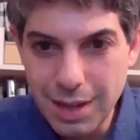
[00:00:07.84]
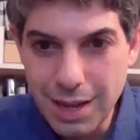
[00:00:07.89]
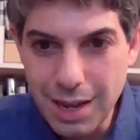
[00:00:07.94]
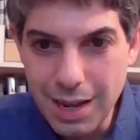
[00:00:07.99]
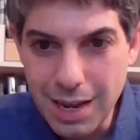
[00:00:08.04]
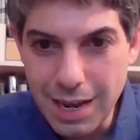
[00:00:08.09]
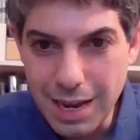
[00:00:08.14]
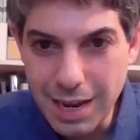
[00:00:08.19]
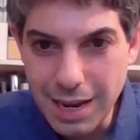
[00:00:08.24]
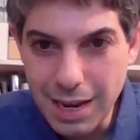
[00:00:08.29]

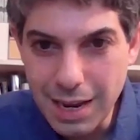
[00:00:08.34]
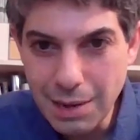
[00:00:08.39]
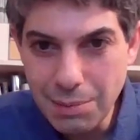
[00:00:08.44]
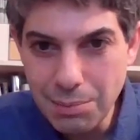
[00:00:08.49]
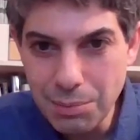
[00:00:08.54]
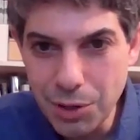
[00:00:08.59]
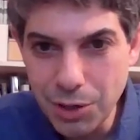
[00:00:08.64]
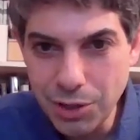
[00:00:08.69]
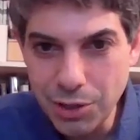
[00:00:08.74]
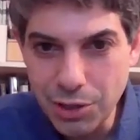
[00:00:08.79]
Hi, I'm
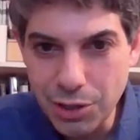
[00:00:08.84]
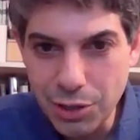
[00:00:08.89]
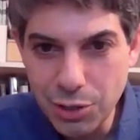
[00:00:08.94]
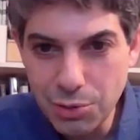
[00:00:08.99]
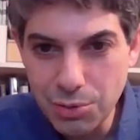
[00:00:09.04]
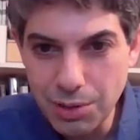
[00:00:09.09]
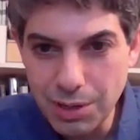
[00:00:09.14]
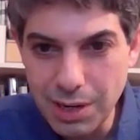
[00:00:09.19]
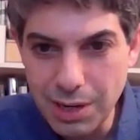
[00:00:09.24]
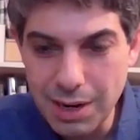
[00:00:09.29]
Mark
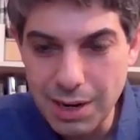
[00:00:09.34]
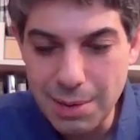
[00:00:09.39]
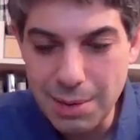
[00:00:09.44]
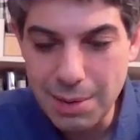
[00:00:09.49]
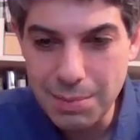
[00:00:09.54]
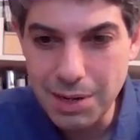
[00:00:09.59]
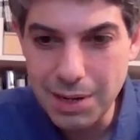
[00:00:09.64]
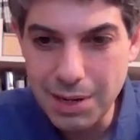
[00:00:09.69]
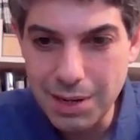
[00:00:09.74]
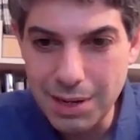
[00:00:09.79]
Yarchoan, and
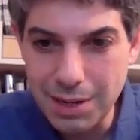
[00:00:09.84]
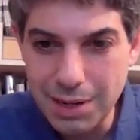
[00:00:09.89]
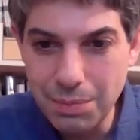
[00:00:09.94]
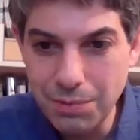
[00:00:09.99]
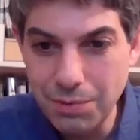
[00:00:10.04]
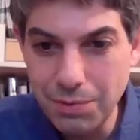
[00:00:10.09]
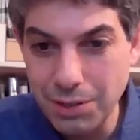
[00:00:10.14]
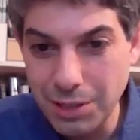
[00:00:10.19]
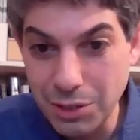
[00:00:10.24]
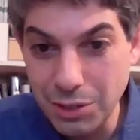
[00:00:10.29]
I'm a
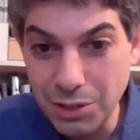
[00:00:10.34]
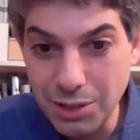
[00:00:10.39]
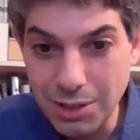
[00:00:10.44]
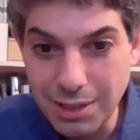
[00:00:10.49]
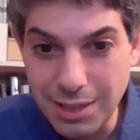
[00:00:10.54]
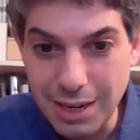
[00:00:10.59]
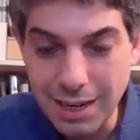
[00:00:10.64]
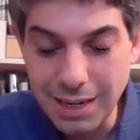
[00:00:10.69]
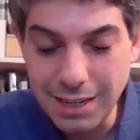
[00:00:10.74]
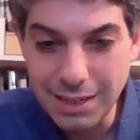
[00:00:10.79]
physician
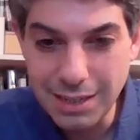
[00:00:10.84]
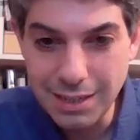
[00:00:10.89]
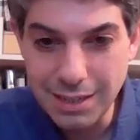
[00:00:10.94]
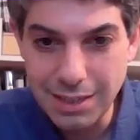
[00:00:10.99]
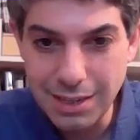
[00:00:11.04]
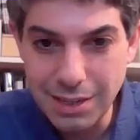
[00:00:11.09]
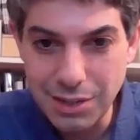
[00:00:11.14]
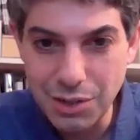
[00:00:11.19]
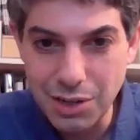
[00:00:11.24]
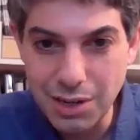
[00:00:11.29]
scientist
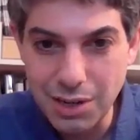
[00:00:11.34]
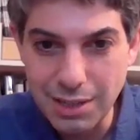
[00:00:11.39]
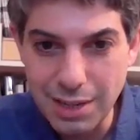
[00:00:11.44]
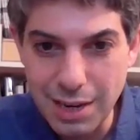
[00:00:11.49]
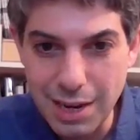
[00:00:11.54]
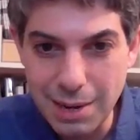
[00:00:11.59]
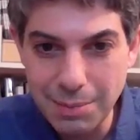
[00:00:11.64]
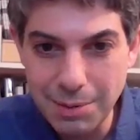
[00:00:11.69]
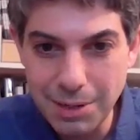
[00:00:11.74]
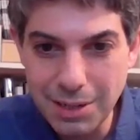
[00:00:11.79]
at Johns
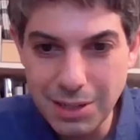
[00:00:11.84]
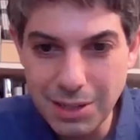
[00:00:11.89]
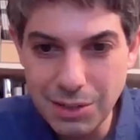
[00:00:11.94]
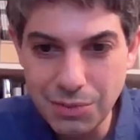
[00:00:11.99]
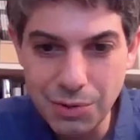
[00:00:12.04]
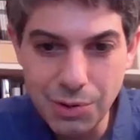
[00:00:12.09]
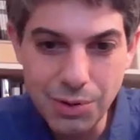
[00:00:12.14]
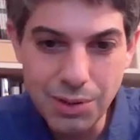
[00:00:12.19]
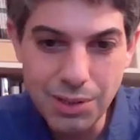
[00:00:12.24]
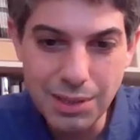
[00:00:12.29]
Hopkins
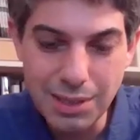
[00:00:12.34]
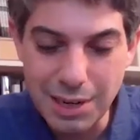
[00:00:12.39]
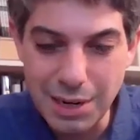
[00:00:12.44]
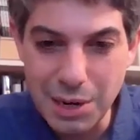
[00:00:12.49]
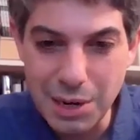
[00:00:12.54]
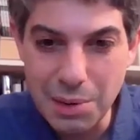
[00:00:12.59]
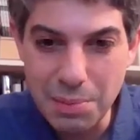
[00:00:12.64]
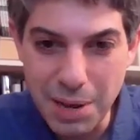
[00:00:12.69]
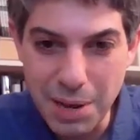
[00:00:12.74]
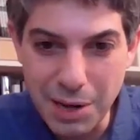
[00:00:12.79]
focused
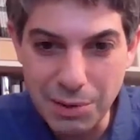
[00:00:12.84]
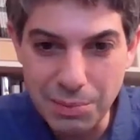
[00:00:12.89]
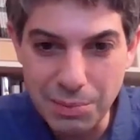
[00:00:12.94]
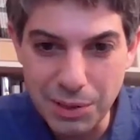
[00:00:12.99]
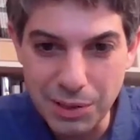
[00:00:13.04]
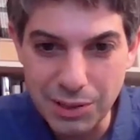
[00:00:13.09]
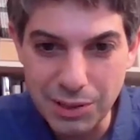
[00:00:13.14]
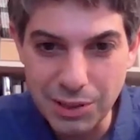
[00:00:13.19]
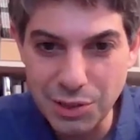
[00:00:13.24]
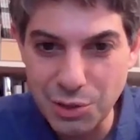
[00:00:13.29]
on
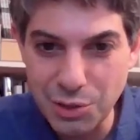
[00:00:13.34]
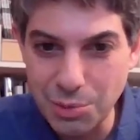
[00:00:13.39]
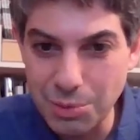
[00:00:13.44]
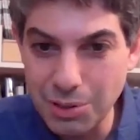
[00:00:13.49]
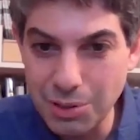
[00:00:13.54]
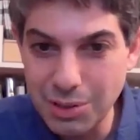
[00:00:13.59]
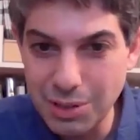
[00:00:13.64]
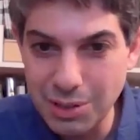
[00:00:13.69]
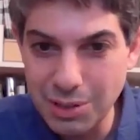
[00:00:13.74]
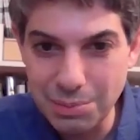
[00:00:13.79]
hepatobiliary
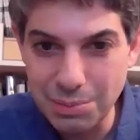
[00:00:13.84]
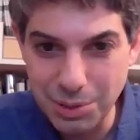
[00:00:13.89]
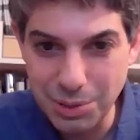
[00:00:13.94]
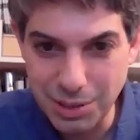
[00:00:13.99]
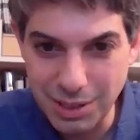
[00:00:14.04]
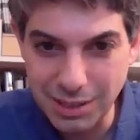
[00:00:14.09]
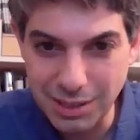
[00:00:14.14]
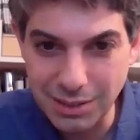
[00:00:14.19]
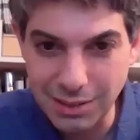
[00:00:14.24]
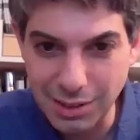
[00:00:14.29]
tumors and
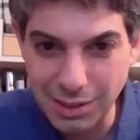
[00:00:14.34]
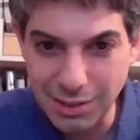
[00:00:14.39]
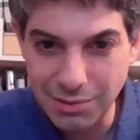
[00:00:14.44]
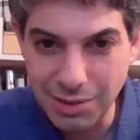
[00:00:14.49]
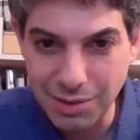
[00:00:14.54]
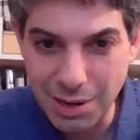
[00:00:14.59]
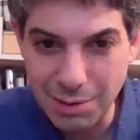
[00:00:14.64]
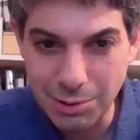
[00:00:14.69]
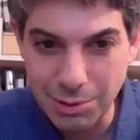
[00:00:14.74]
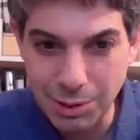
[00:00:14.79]
particularly
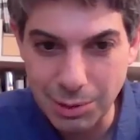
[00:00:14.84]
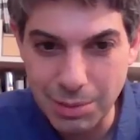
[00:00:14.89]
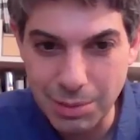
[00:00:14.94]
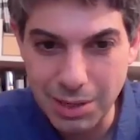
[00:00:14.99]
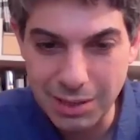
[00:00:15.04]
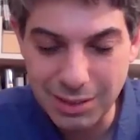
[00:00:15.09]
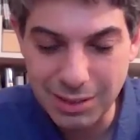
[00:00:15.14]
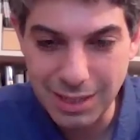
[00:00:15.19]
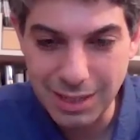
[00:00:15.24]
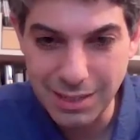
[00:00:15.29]

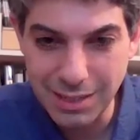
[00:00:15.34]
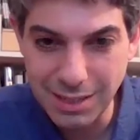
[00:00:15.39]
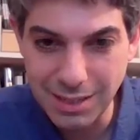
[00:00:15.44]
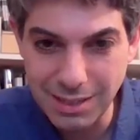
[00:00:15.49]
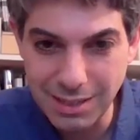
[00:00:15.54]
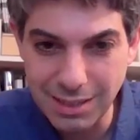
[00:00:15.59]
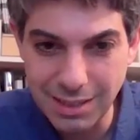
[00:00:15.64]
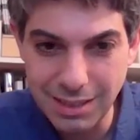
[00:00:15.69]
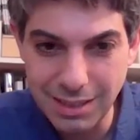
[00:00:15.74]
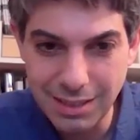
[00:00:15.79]
fibrolamellar
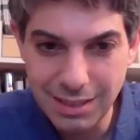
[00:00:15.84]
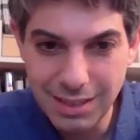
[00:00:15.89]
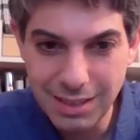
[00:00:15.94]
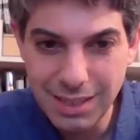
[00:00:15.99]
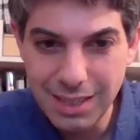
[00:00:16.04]
HCC.